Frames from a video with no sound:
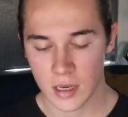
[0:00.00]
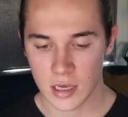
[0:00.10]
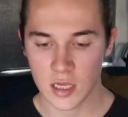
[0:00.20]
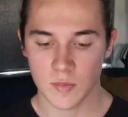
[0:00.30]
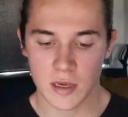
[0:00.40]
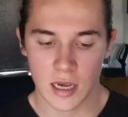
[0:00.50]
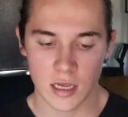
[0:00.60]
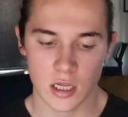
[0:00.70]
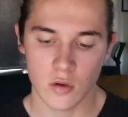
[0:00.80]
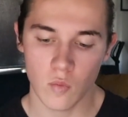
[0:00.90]
is
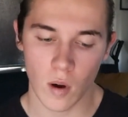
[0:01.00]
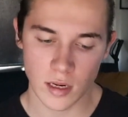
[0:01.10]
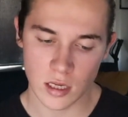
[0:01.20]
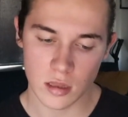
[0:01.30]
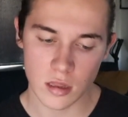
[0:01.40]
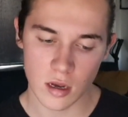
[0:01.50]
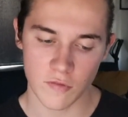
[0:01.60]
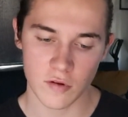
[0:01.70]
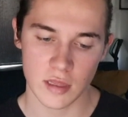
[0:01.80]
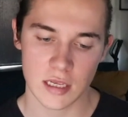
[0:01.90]
because you want to look
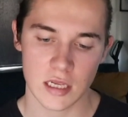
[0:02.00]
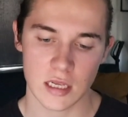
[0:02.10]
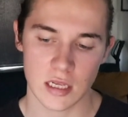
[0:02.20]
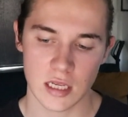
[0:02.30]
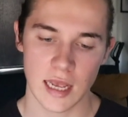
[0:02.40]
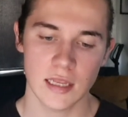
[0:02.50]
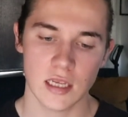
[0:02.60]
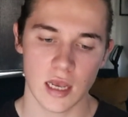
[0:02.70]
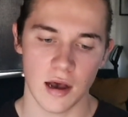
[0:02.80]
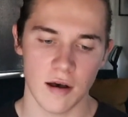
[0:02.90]
for this
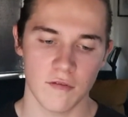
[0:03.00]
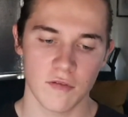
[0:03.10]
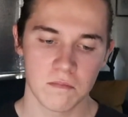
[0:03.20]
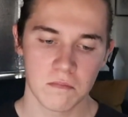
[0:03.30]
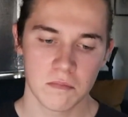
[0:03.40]
sense of